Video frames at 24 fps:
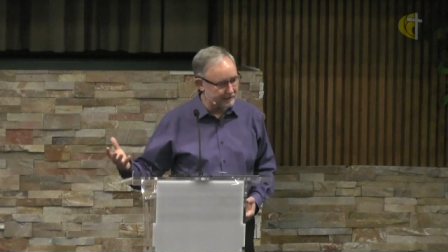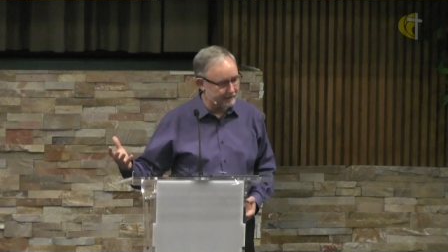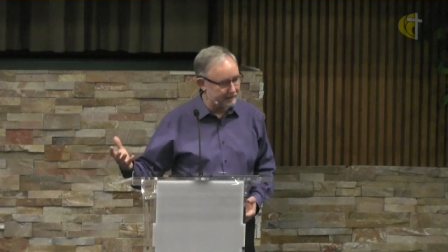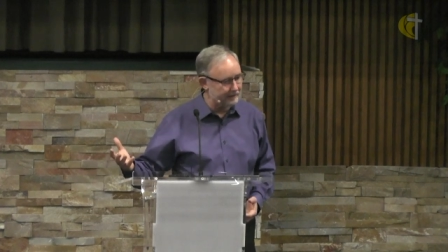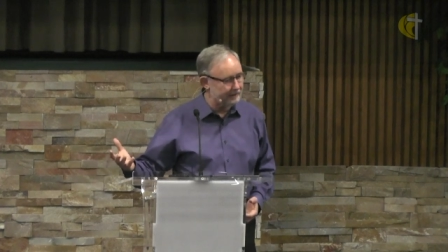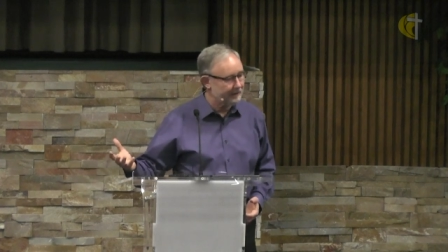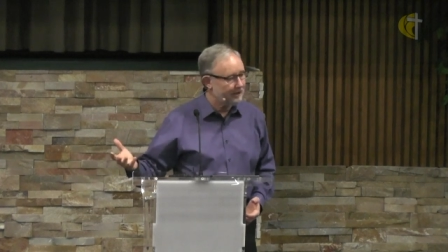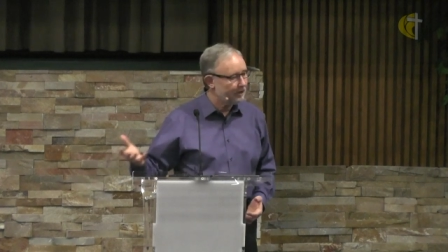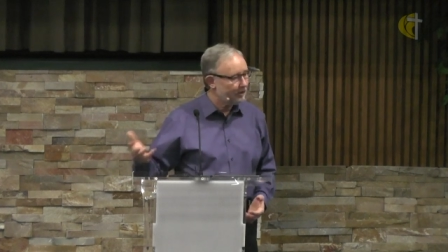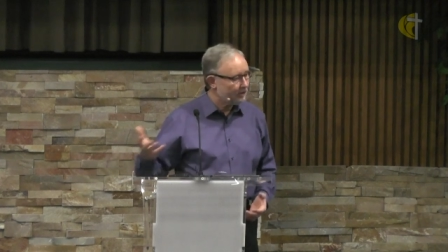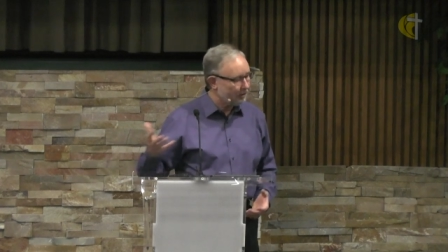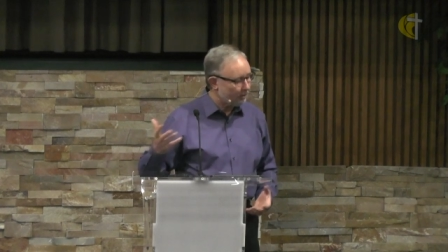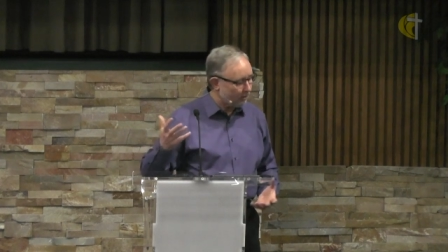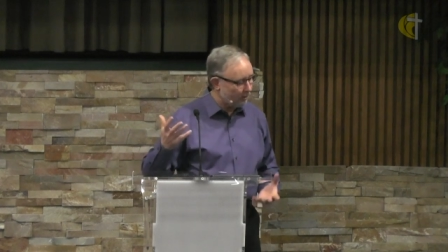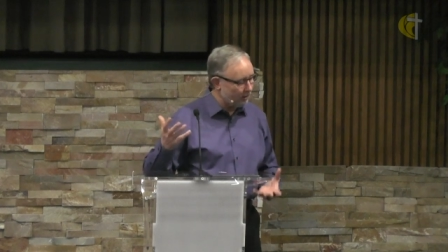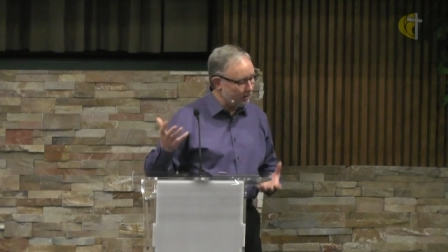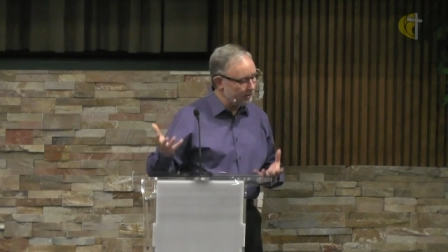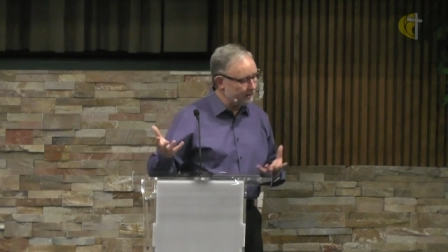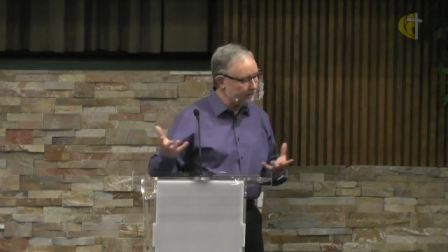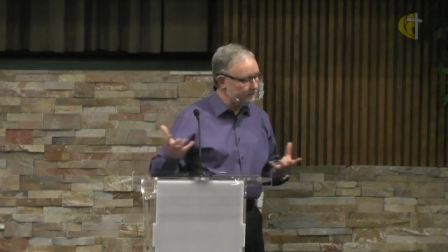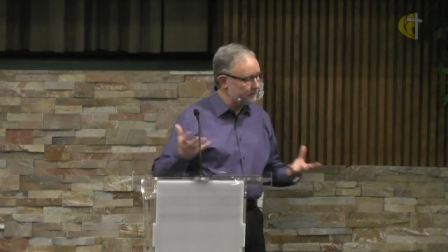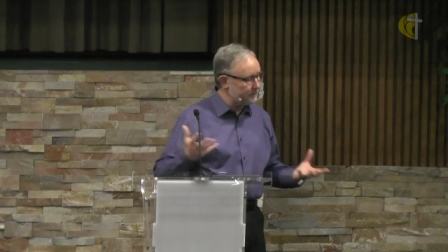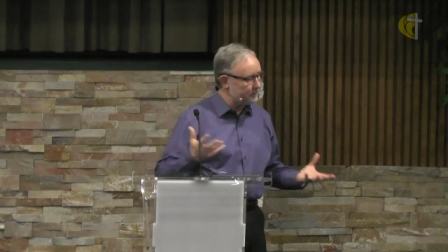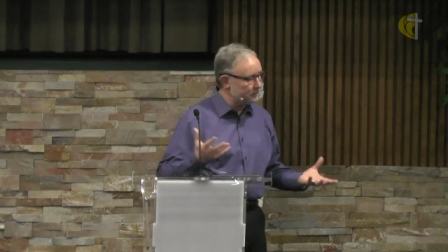And
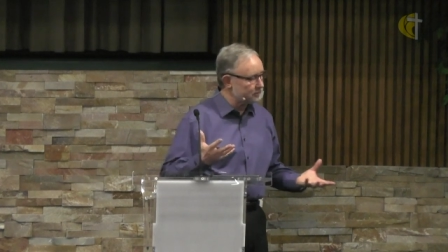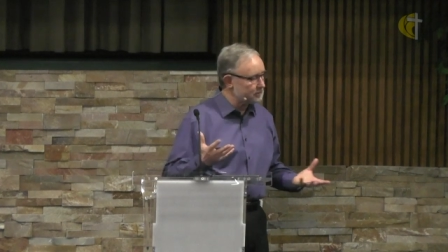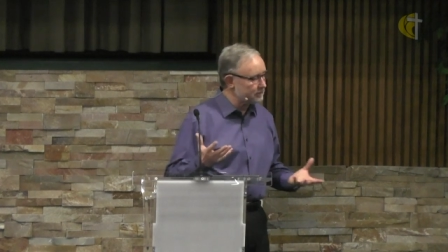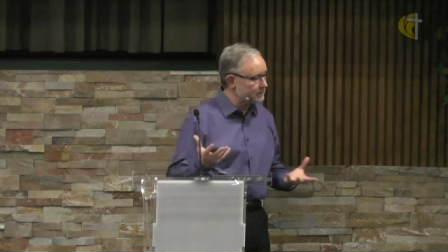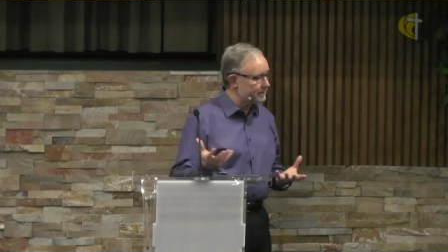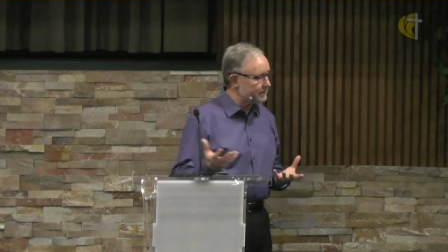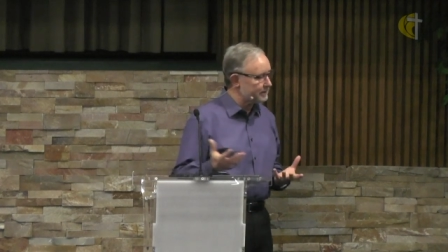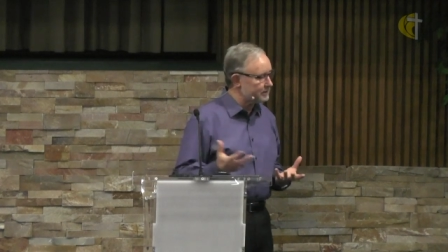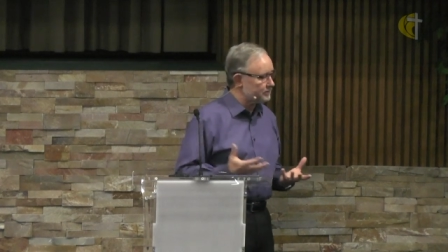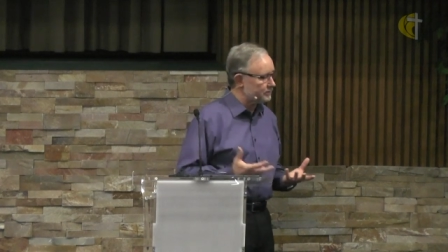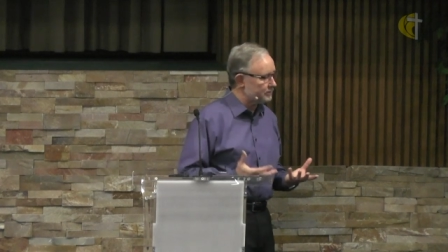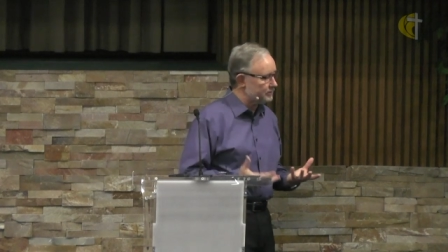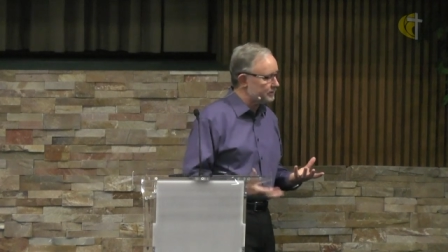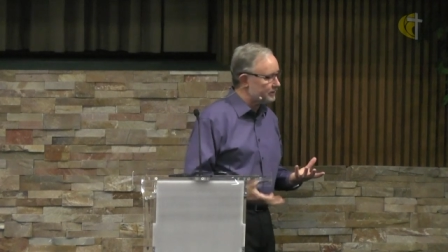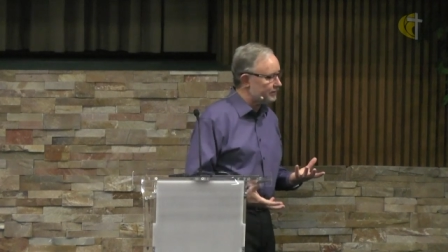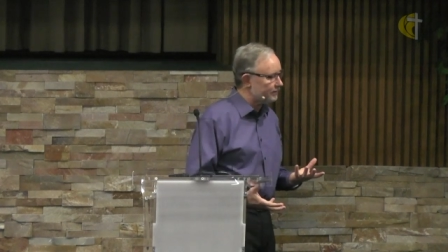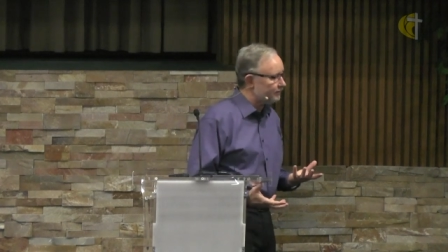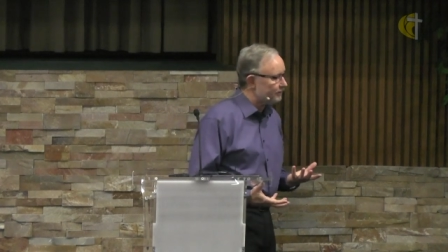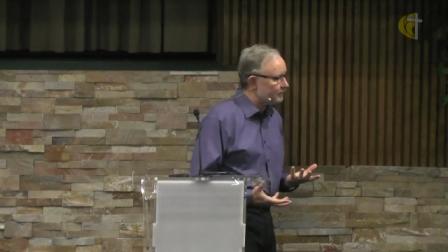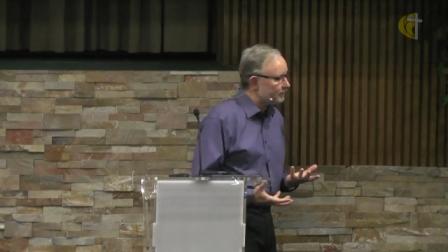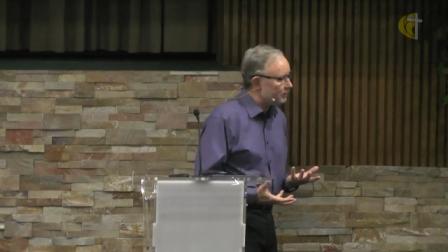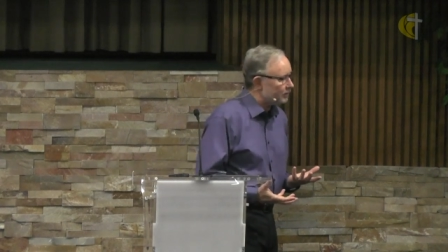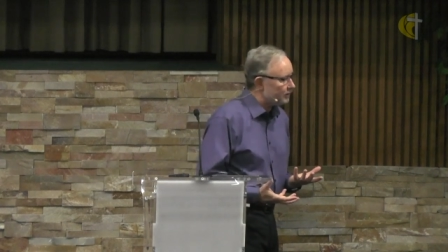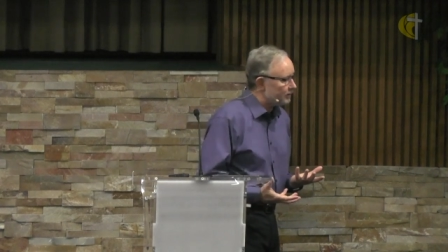all of those things are
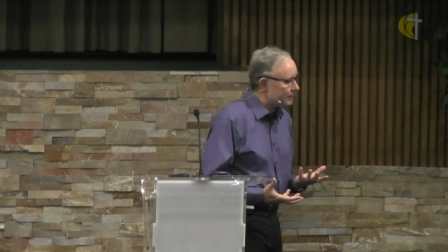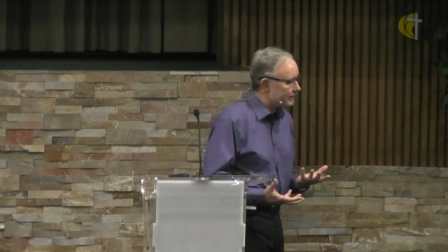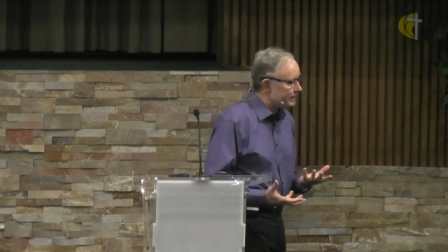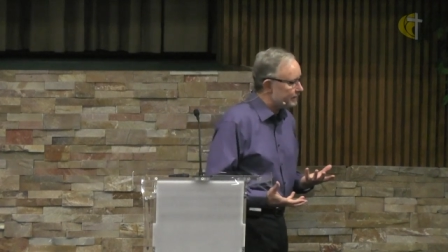difficult,